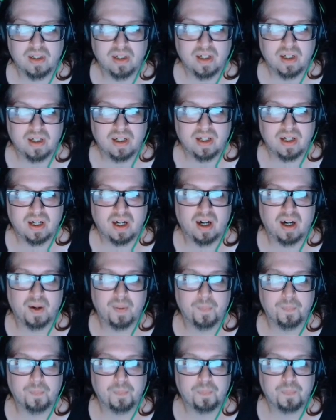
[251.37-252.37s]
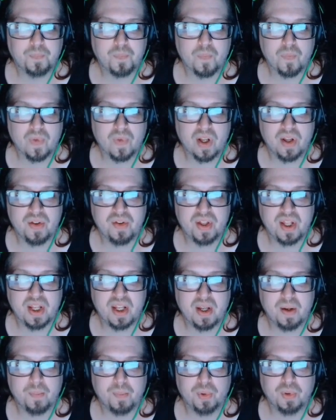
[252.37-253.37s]

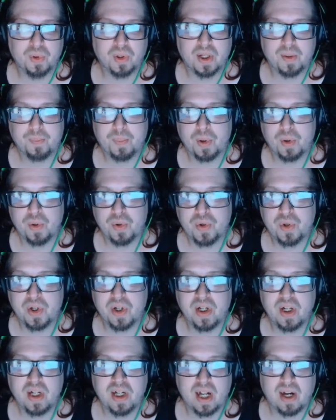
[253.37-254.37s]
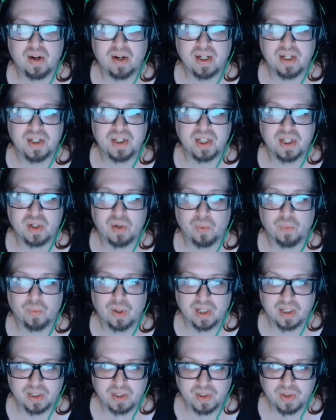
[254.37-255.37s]
The Moonlight Potion now has the
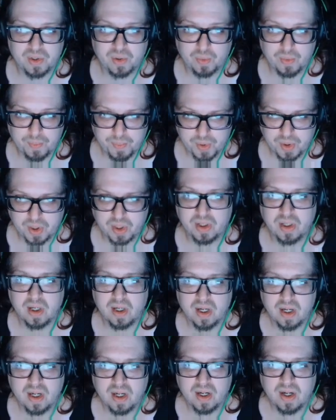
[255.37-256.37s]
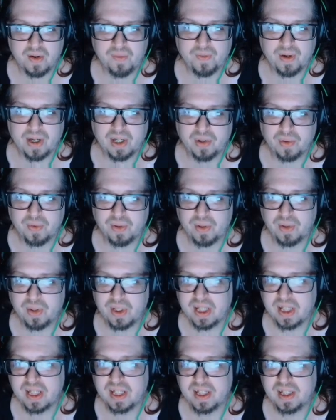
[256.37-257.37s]
correct description, factoring
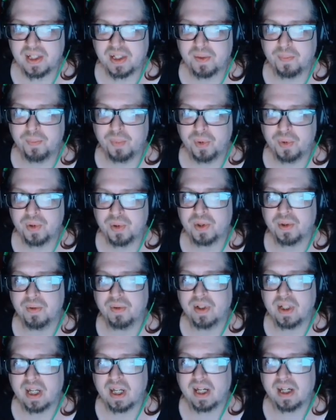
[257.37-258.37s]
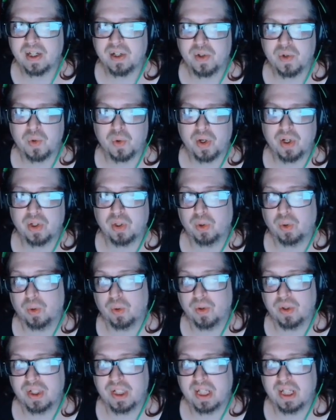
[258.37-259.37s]
in its boost to attack and strength
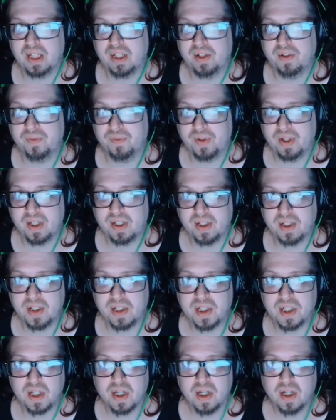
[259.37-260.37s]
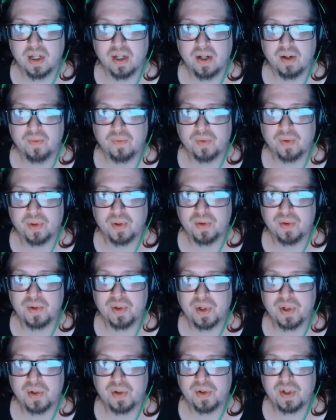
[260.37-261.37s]
alongside defense. For those
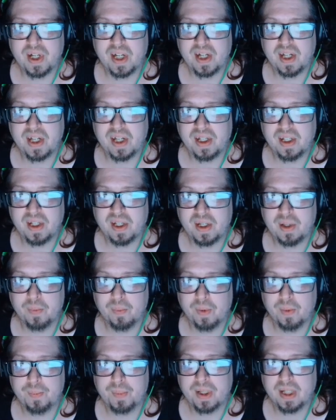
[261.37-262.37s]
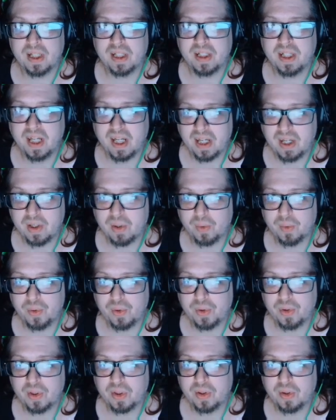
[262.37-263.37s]
undertaking the Ripening Tail,
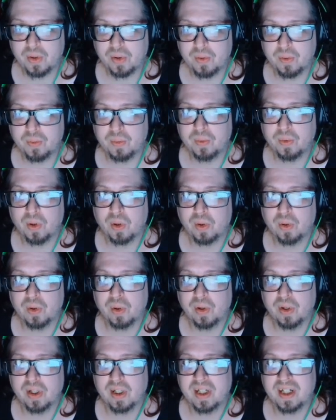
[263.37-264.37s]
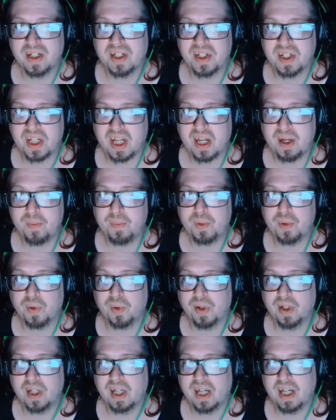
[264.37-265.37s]
you can no longer escape
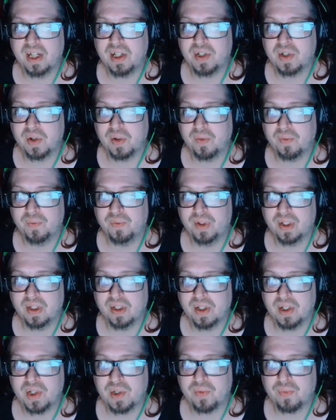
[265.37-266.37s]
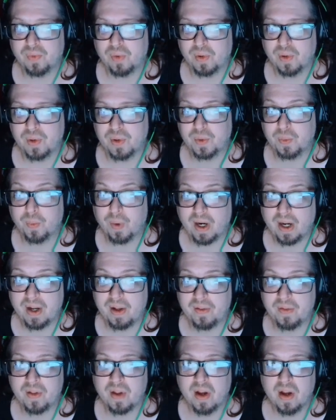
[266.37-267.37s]
during a certain villainous frog's
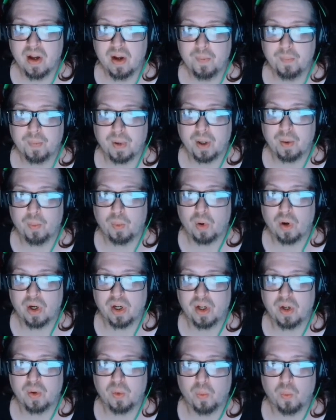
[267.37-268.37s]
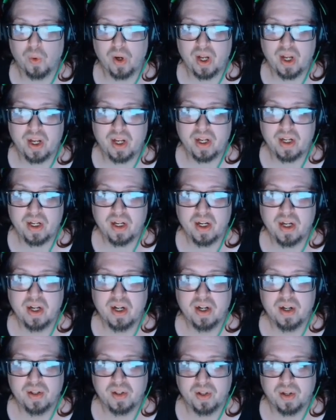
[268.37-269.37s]
wrath by walking away.
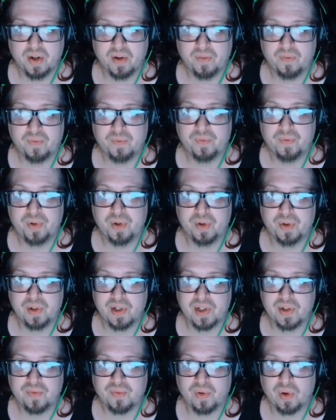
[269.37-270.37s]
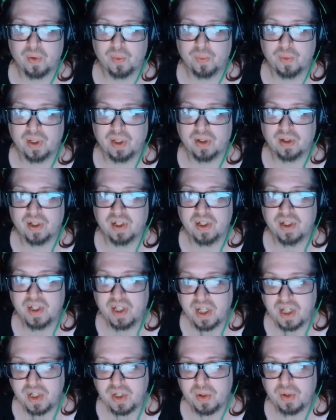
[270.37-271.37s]
The Furious Frog will now
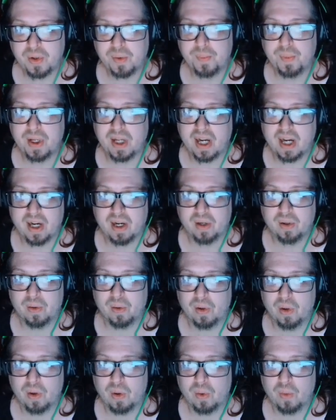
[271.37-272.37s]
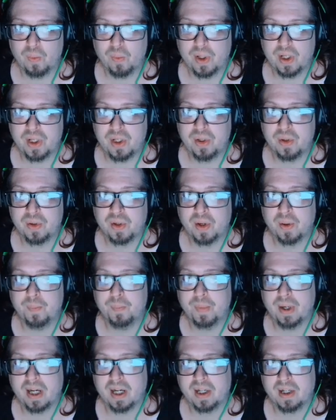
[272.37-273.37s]
continue to be aggro when you come
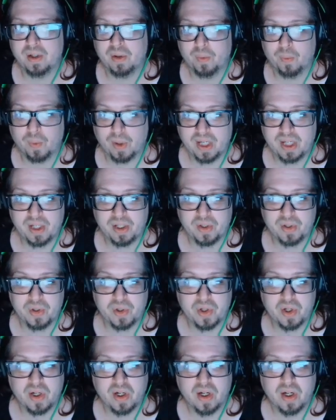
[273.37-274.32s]
back in range.